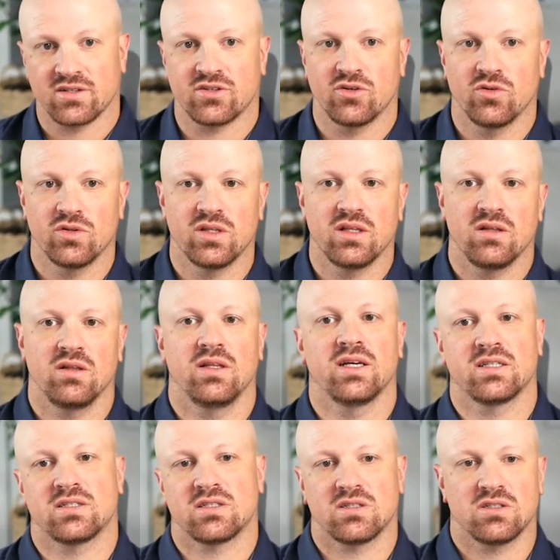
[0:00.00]
So
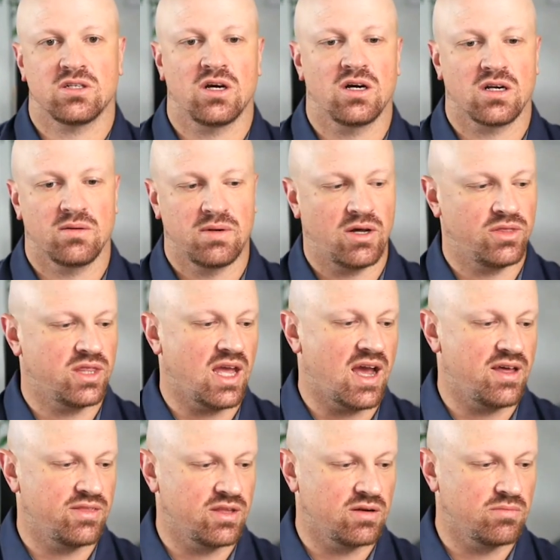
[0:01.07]
let's talk about
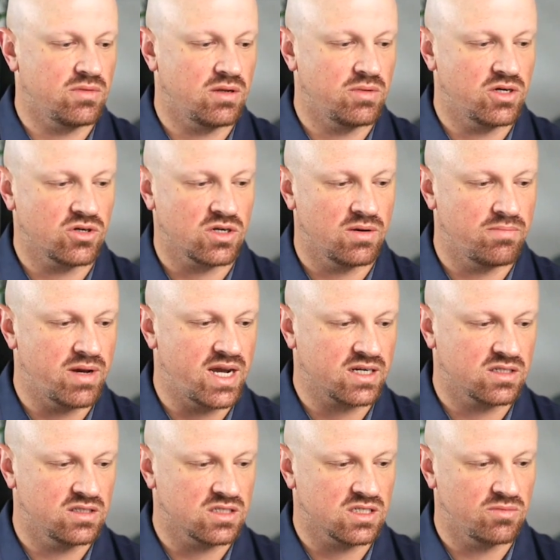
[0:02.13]
that, and then maybe I'll come back
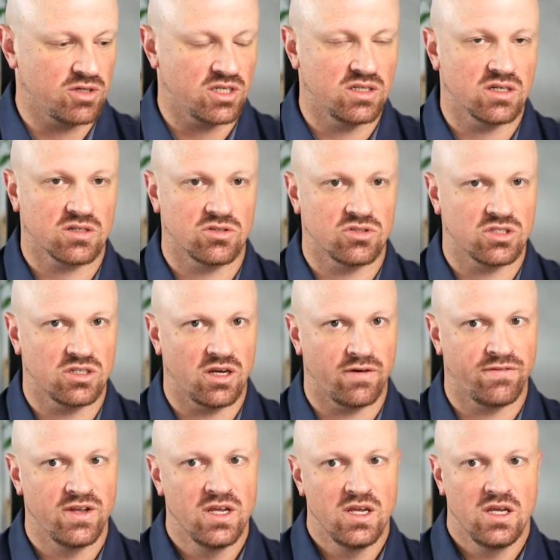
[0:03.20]
to the semiconductor
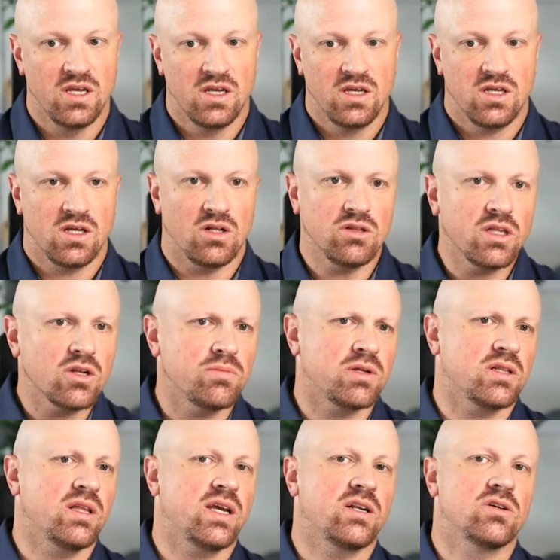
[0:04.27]
stuff a little
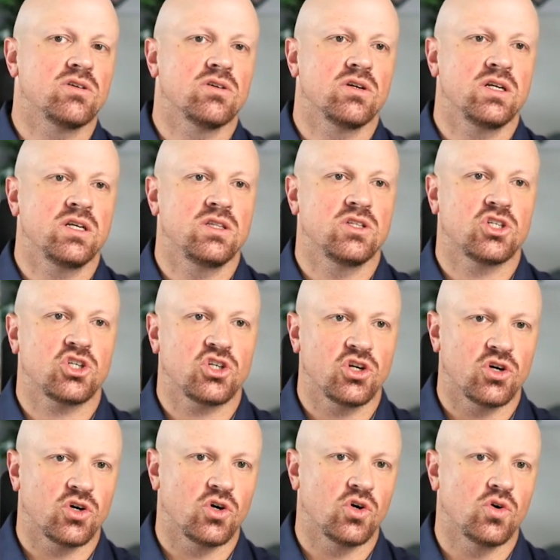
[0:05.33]
bit later in the
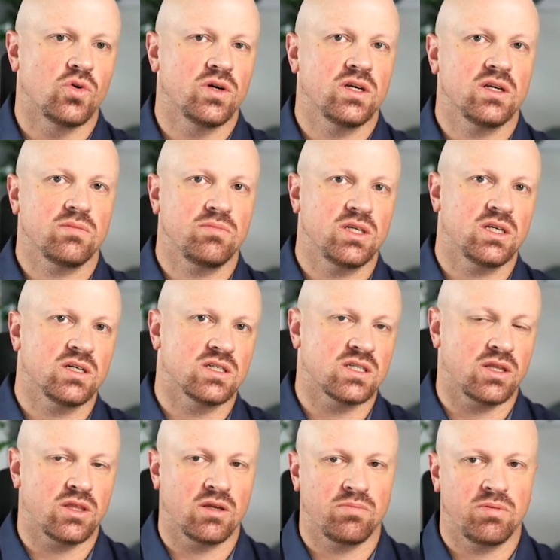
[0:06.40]
show, because I think